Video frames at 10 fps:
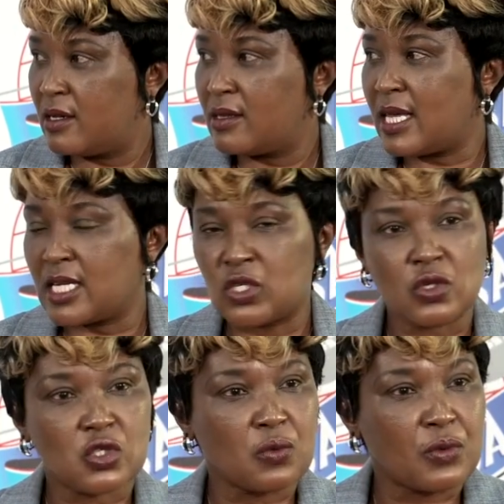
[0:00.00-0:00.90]
That is
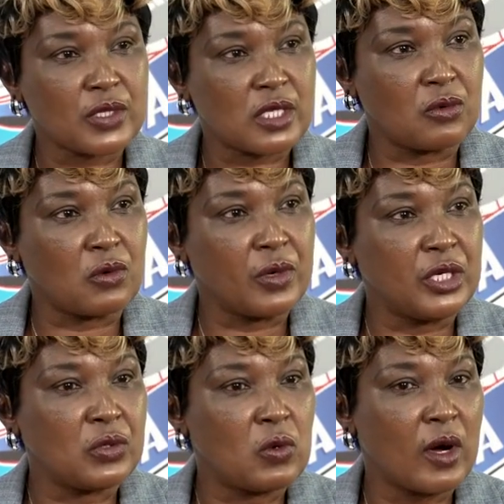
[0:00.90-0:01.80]
also possible. We
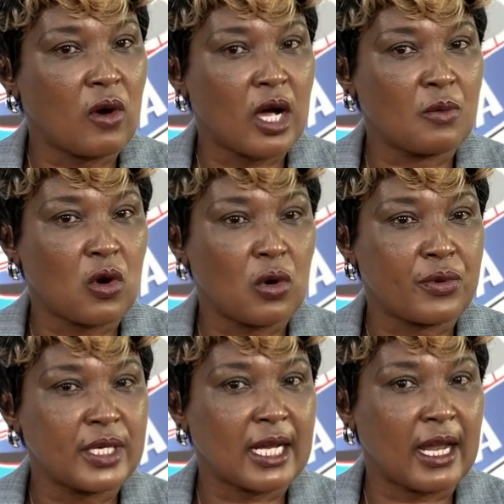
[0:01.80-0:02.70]
do welcome
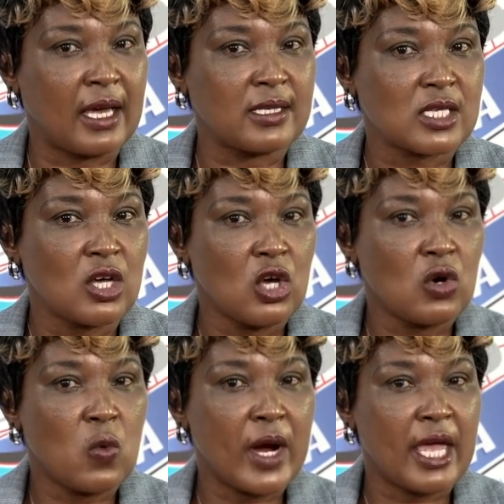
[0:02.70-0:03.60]
corporate clients
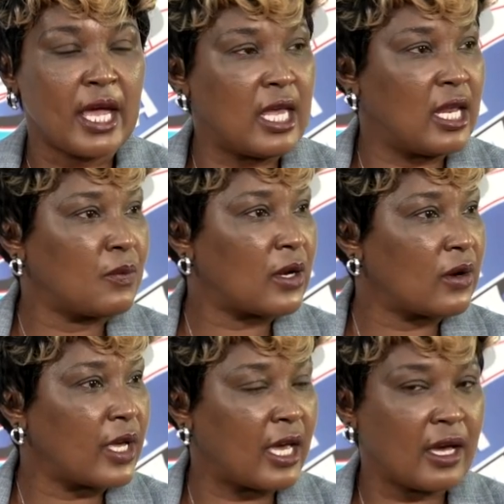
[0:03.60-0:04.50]
where an
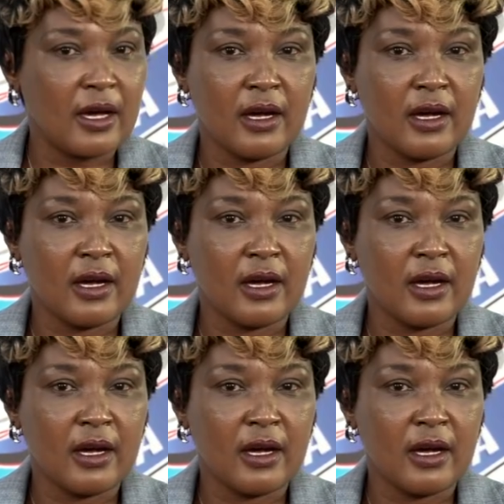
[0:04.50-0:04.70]
employer